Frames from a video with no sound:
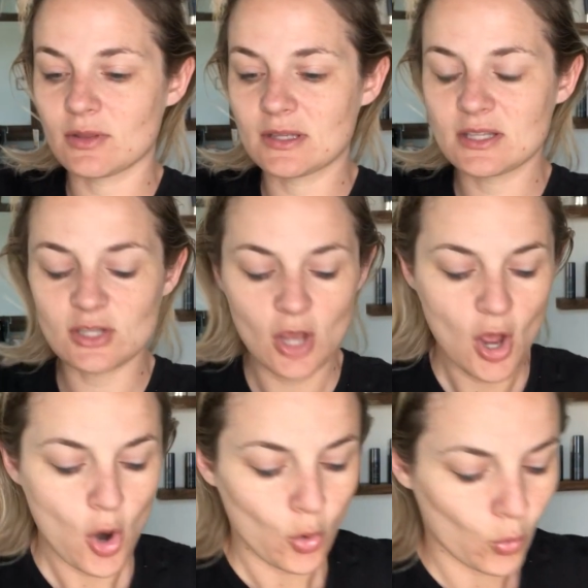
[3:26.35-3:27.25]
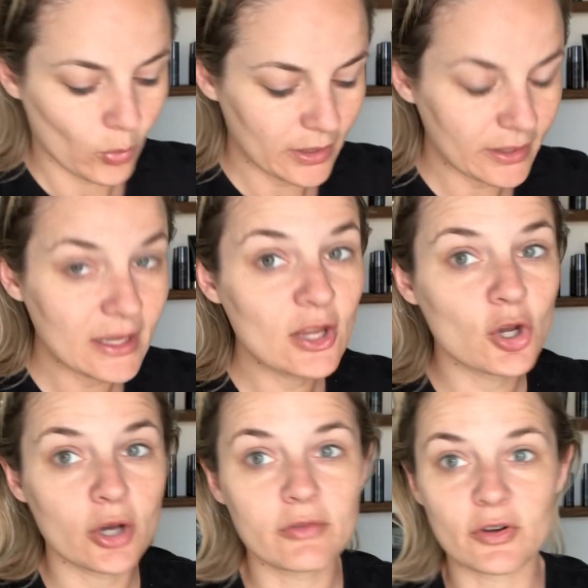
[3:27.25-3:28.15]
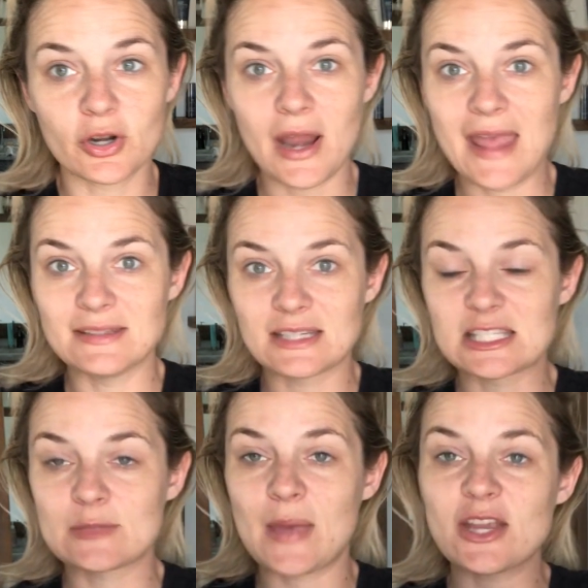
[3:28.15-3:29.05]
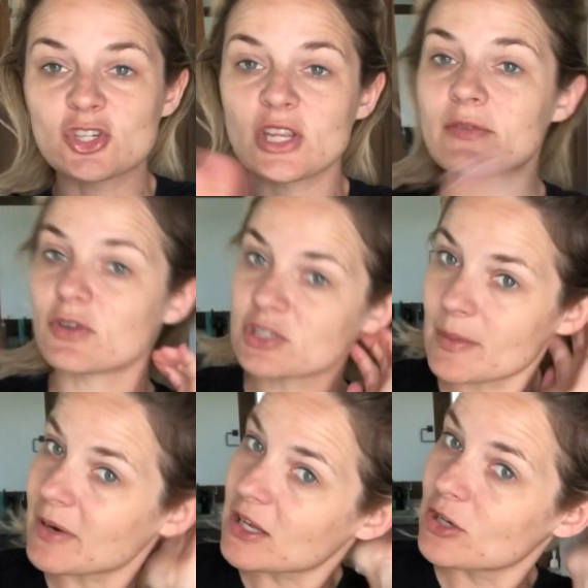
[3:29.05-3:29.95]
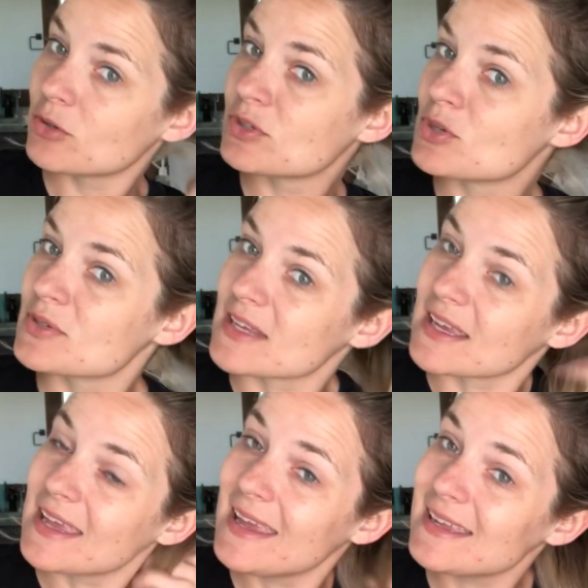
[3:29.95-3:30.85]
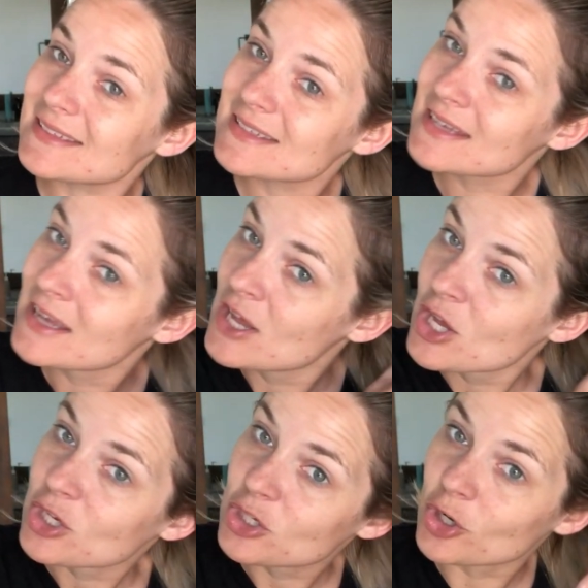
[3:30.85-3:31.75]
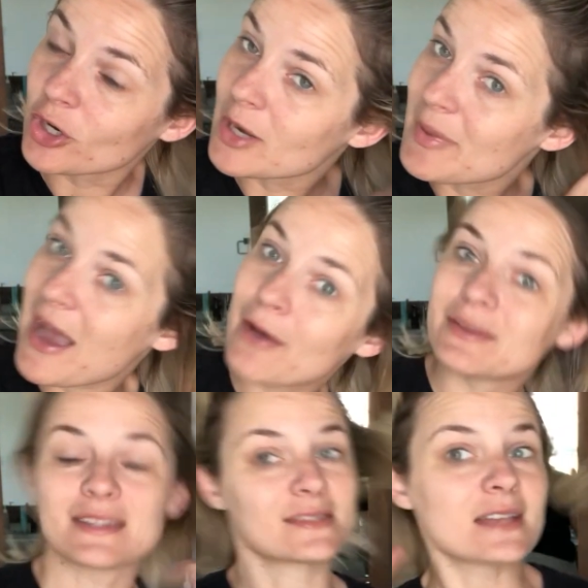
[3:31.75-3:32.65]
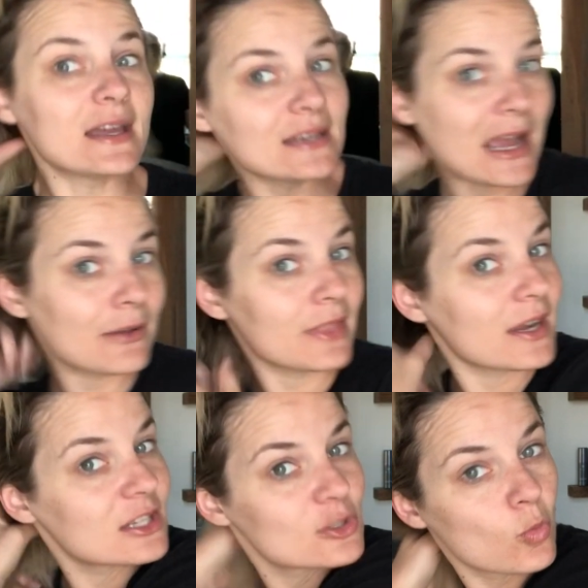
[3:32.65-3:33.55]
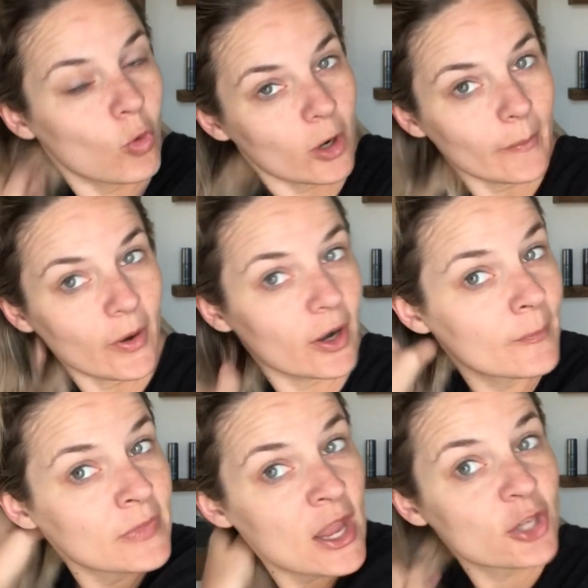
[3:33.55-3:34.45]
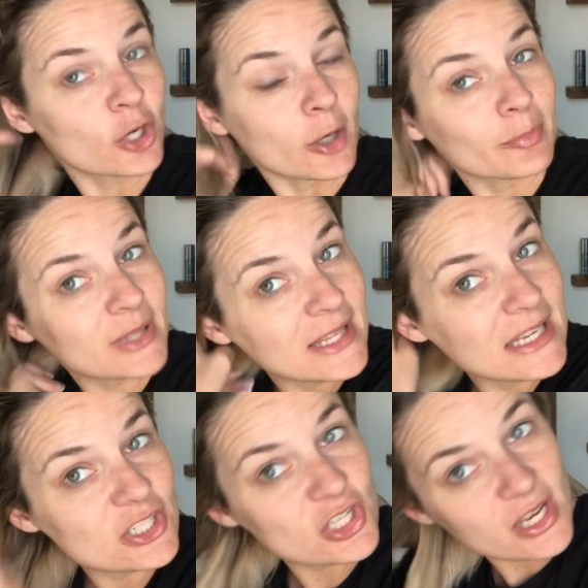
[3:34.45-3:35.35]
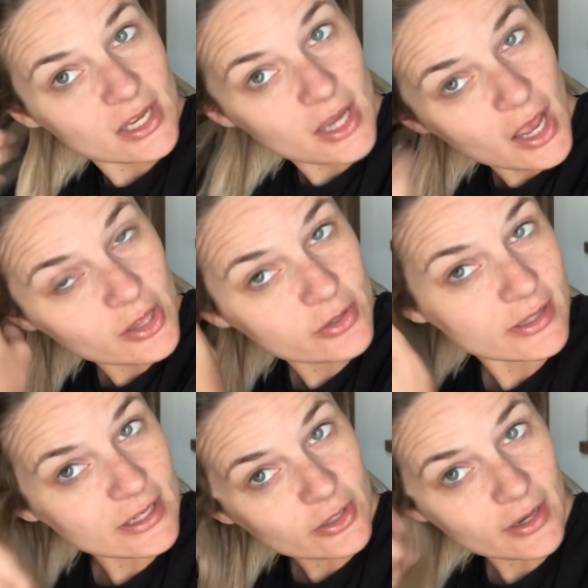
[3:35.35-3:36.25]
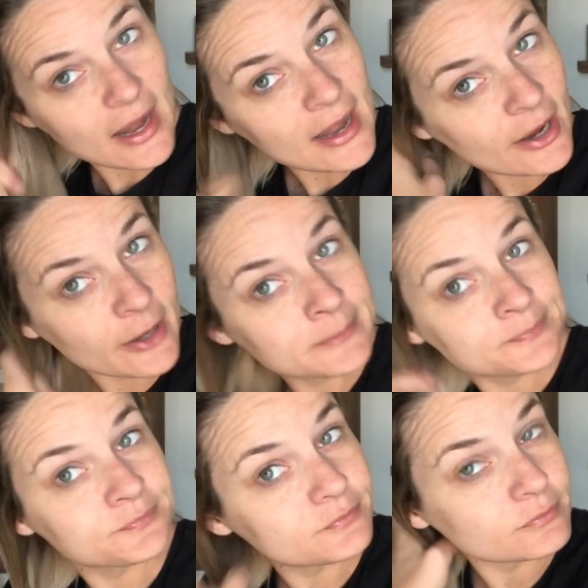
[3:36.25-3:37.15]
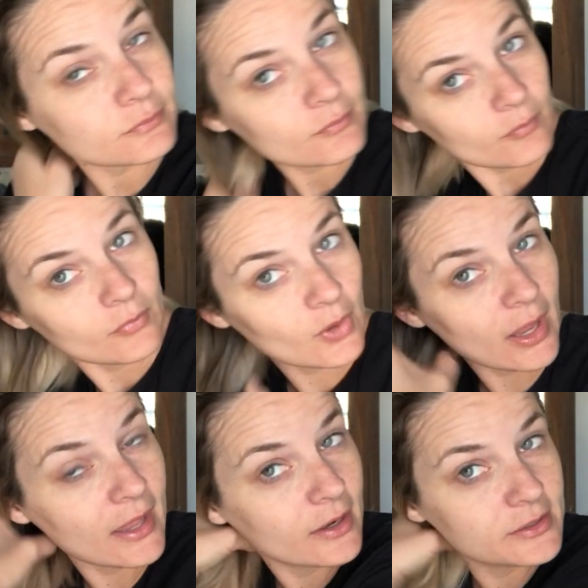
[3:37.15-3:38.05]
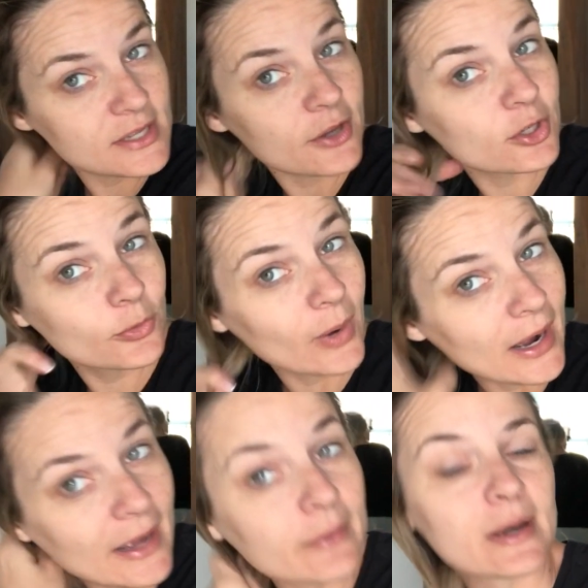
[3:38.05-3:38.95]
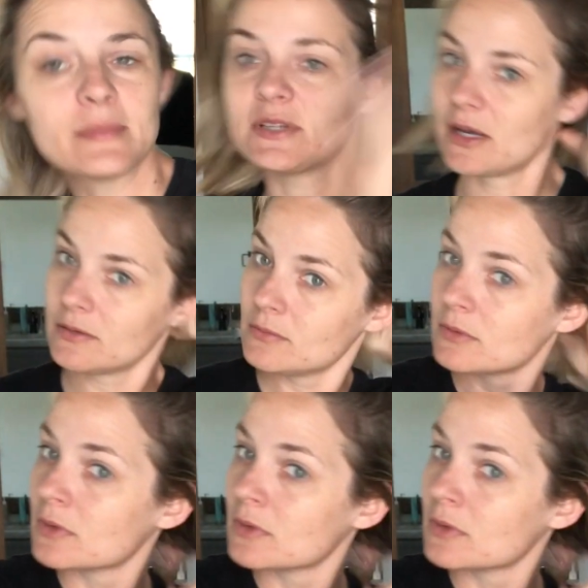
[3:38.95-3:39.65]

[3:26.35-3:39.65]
So this is really good for your ends, especially if you're somebody who's using heat. You're gonna be out in the sun now that it's warmer. You're bleaching, coloring your hair. Okay, and I'll tell you why when I'm done.